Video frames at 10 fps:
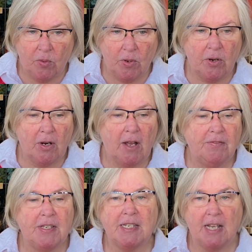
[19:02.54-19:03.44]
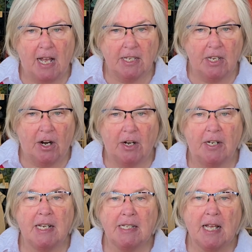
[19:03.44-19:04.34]
order of the sock yarn
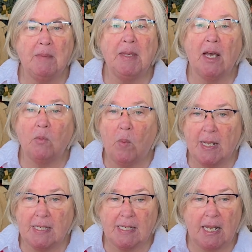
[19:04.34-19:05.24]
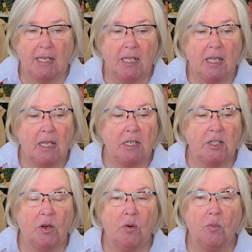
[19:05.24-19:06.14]
is coming on Wednesday.
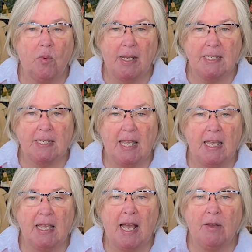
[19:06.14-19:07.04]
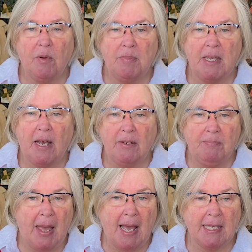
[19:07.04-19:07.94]
So Wednesday I will be
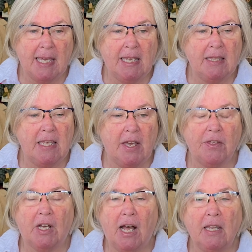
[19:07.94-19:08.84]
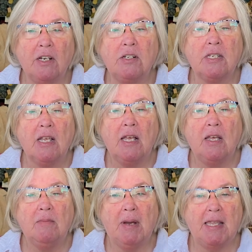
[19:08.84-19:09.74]
unpacking the other colors
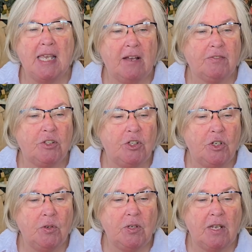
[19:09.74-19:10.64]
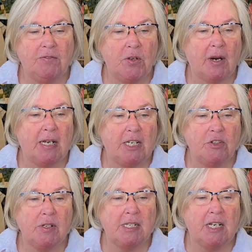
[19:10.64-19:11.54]
by the afternoon. If you are
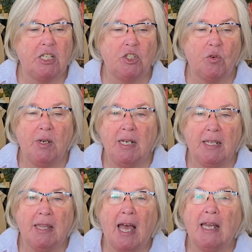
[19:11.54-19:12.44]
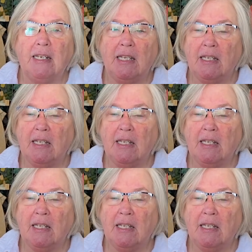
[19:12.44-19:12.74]
interested in joining that